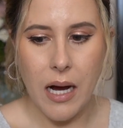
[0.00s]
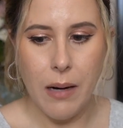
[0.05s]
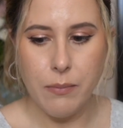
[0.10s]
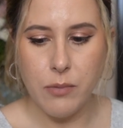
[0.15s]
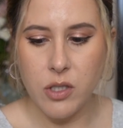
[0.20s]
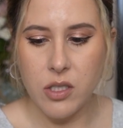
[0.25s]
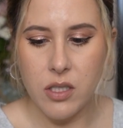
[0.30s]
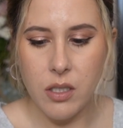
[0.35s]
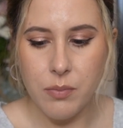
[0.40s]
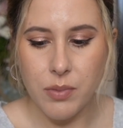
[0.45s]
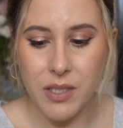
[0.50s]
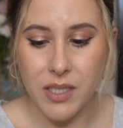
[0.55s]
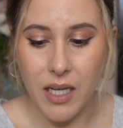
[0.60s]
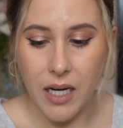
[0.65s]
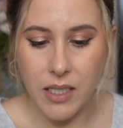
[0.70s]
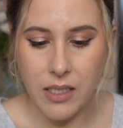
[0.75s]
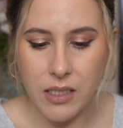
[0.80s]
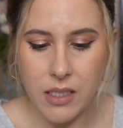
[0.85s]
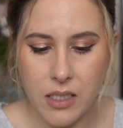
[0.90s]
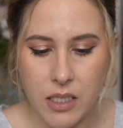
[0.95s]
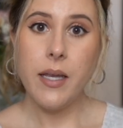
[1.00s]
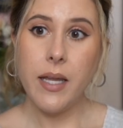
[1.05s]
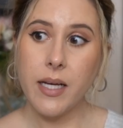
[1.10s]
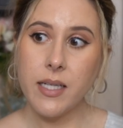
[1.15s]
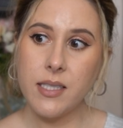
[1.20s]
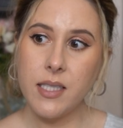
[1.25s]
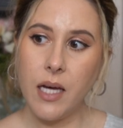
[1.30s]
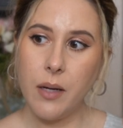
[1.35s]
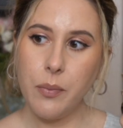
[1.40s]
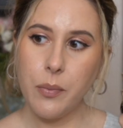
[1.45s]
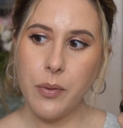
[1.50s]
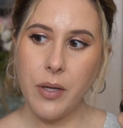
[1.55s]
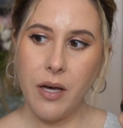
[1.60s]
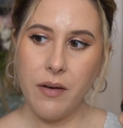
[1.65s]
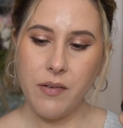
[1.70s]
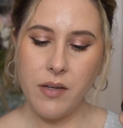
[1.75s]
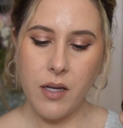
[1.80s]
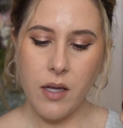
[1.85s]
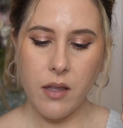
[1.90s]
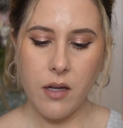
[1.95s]
I'm just obsessed. Next up, we
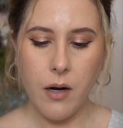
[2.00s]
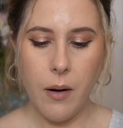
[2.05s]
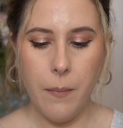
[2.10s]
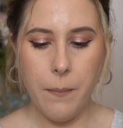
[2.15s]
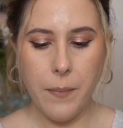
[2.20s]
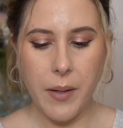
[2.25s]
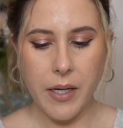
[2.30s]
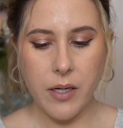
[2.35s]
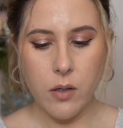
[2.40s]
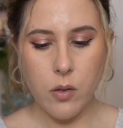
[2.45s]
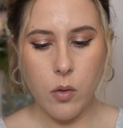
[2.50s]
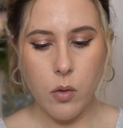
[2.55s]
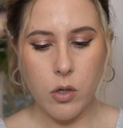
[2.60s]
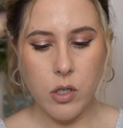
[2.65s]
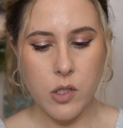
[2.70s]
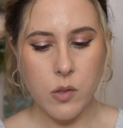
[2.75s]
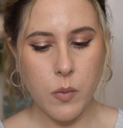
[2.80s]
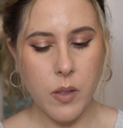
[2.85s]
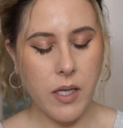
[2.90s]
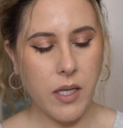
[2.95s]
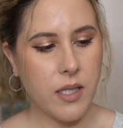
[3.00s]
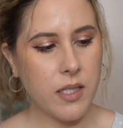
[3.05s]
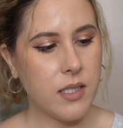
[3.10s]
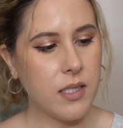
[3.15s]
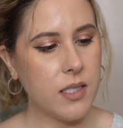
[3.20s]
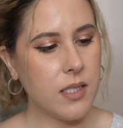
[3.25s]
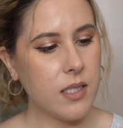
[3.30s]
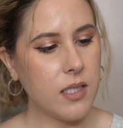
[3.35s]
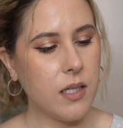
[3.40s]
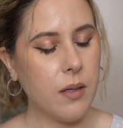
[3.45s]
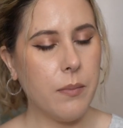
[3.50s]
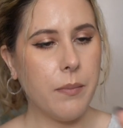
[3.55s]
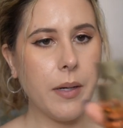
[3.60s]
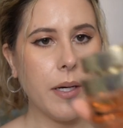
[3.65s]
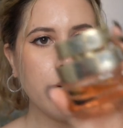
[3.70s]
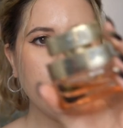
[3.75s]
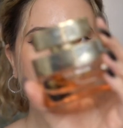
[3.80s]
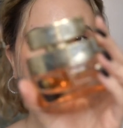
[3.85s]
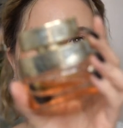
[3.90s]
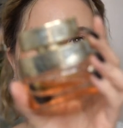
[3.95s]
have another Michael Kors one. This is the Michael